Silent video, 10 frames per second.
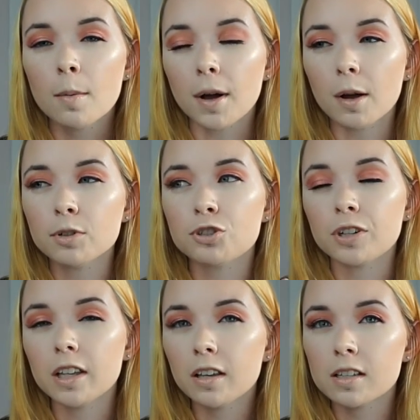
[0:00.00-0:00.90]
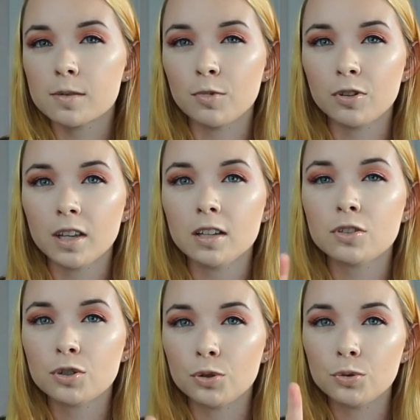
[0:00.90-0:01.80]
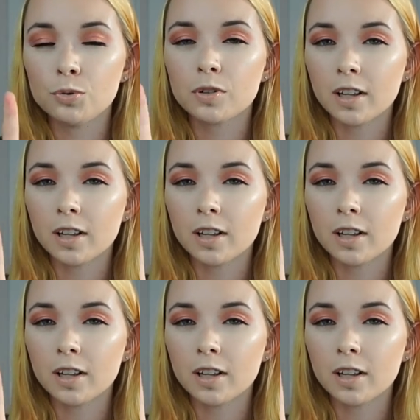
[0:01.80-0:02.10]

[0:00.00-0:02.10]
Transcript: but I was drinking a smoothie two